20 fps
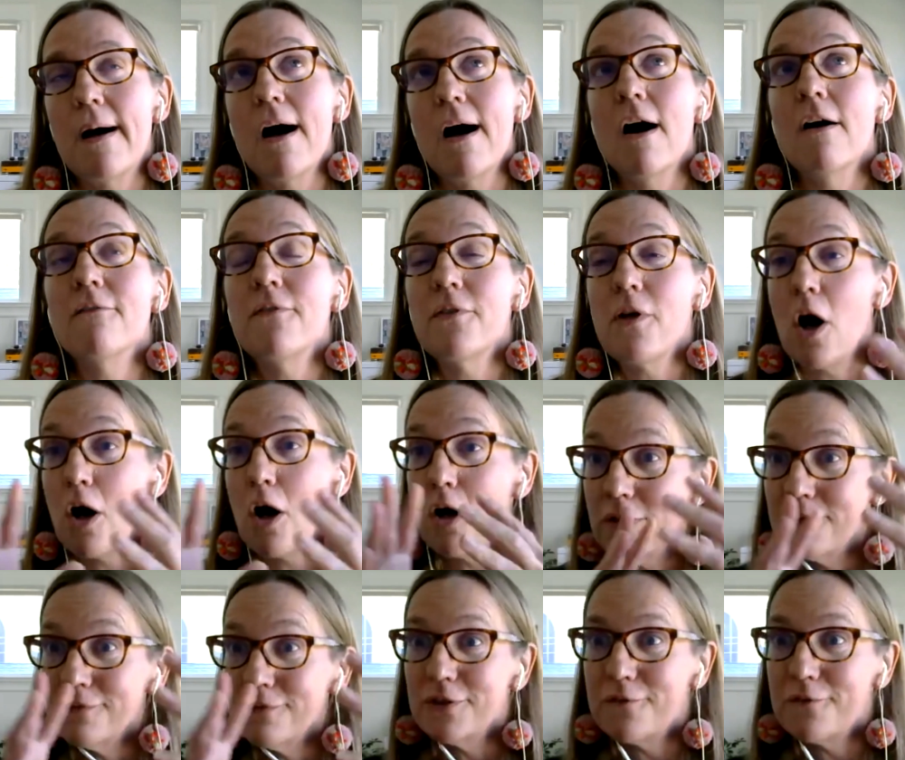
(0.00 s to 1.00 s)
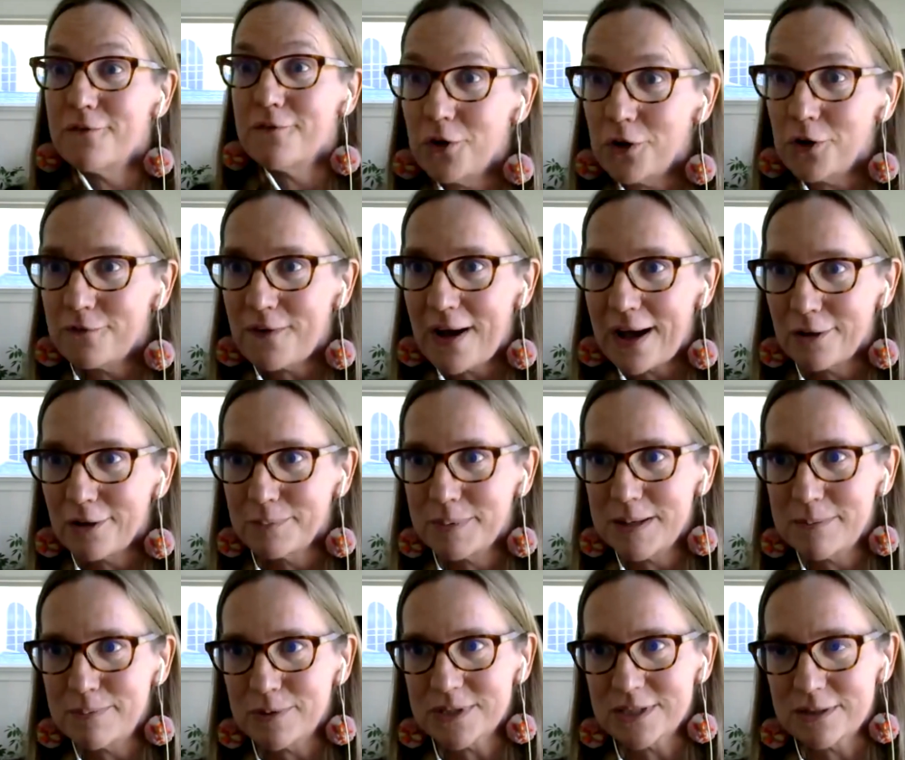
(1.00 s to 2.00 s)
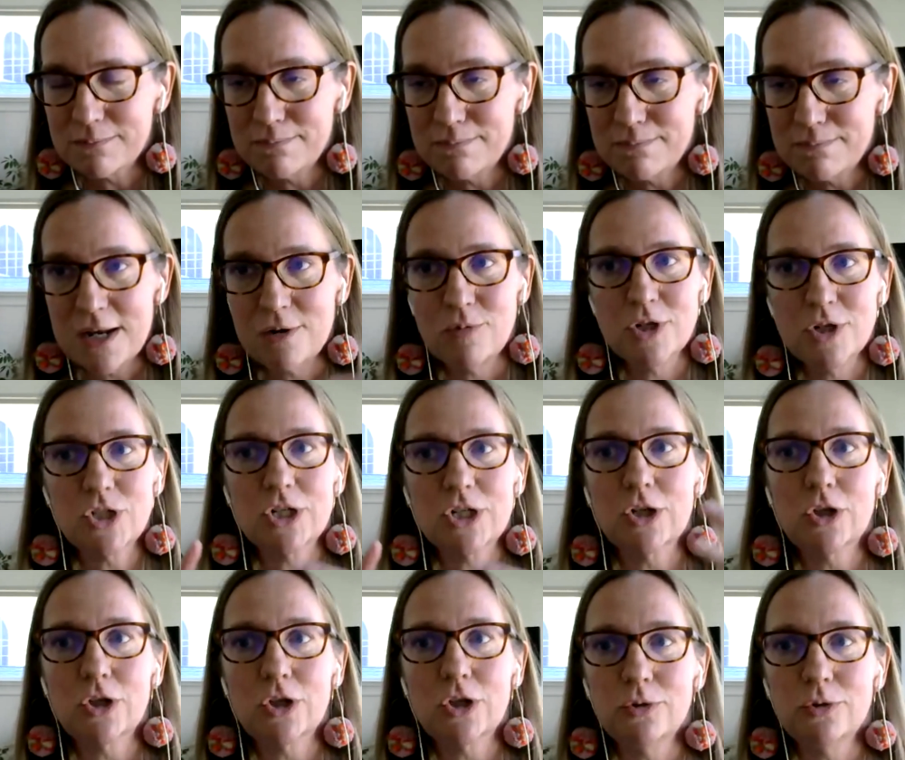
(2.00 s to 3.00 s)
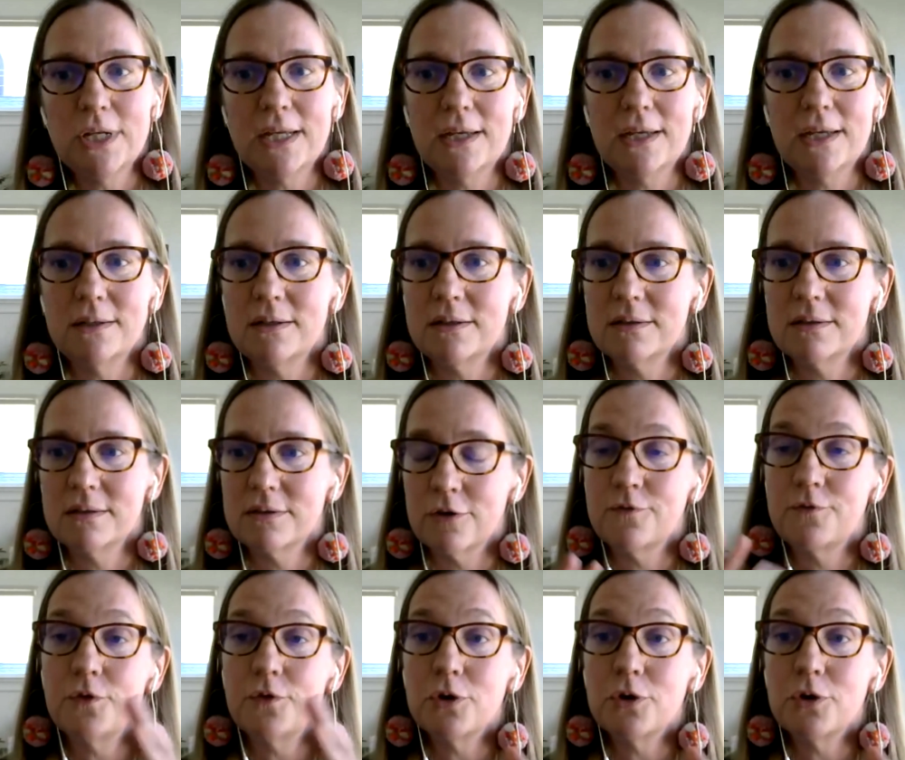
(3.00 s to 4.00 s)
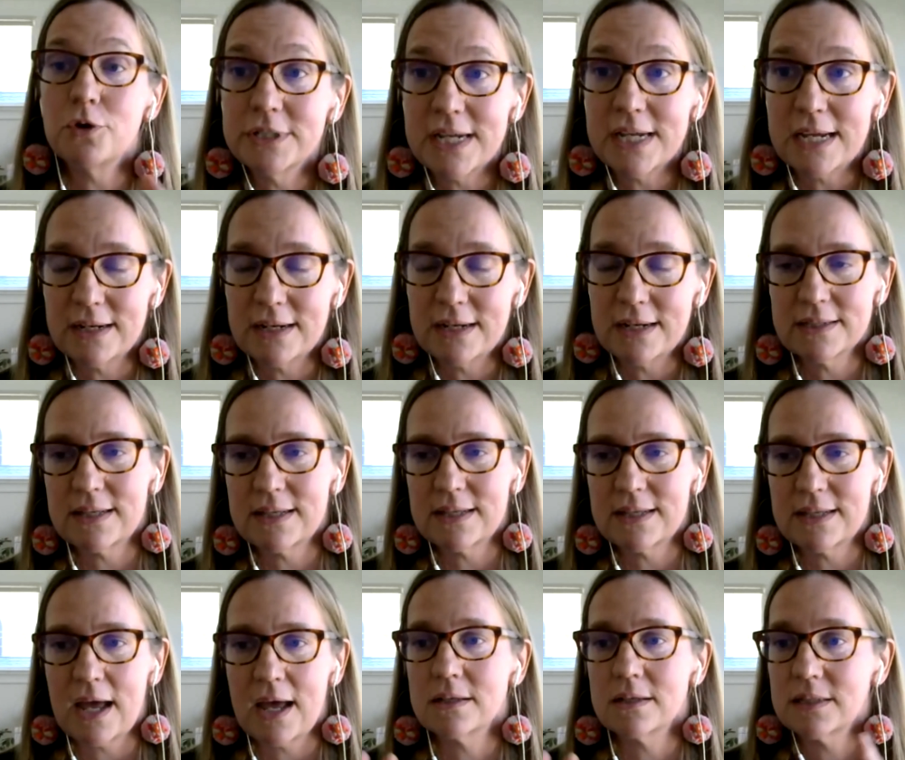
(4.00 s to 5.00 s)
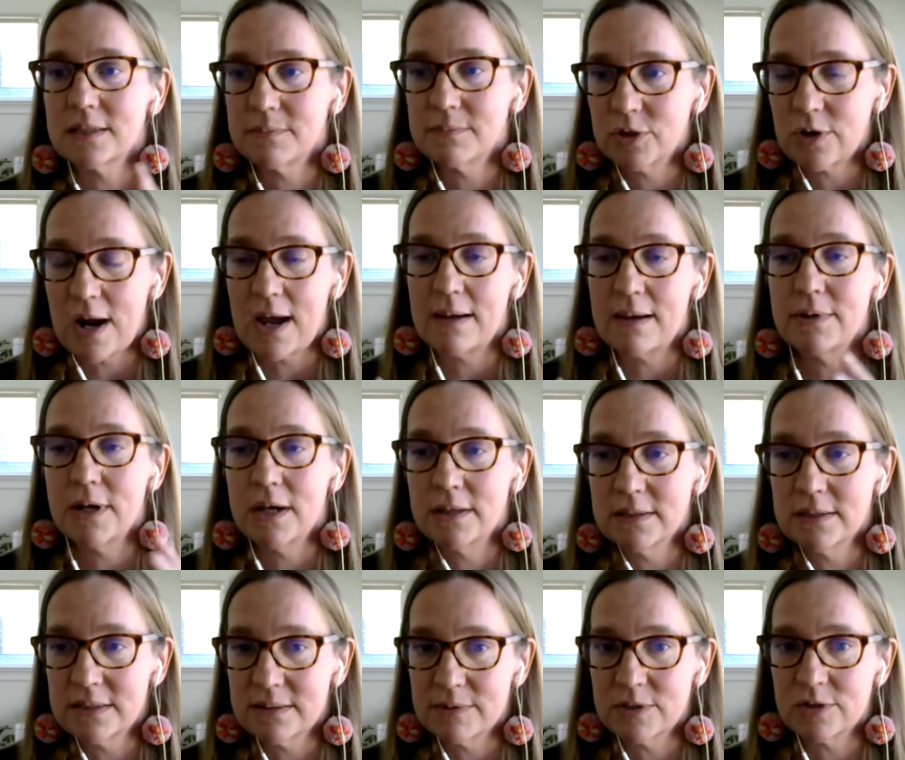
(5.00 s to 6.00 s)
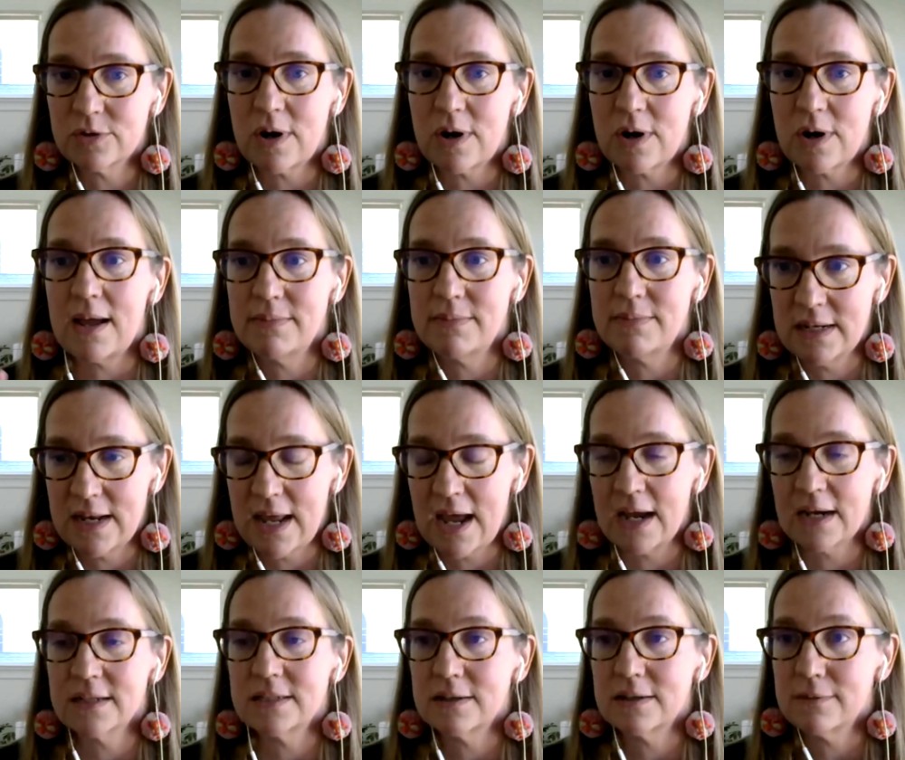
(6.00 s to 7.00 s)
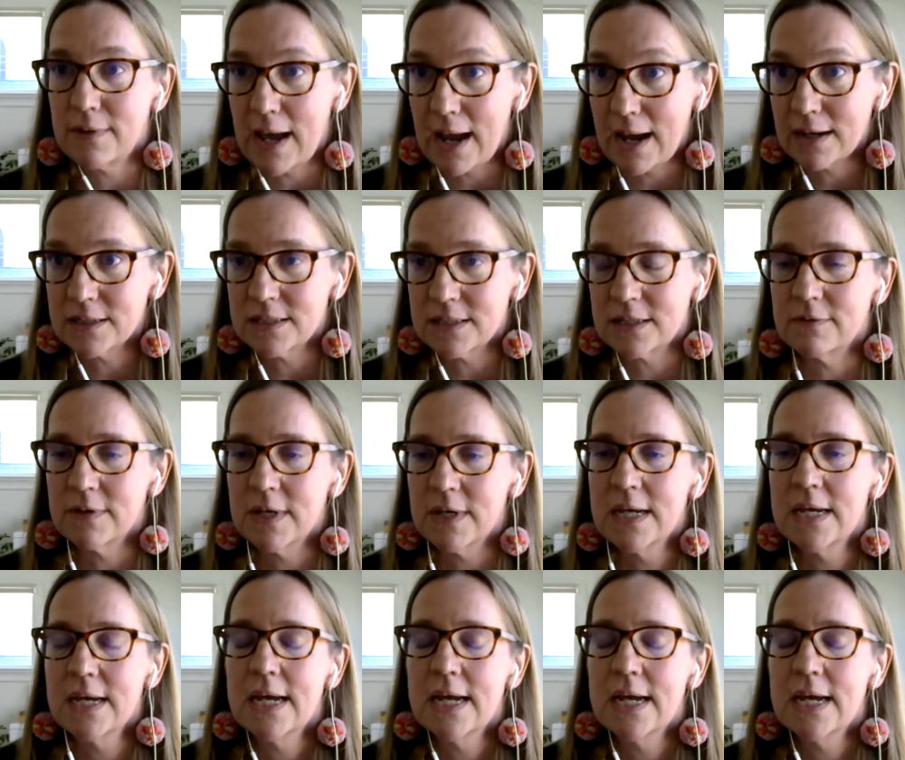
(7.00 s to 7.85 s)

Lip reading: of all of the full file people submitted, which included their full data set, subscribed, unsubscribed, inactive, active,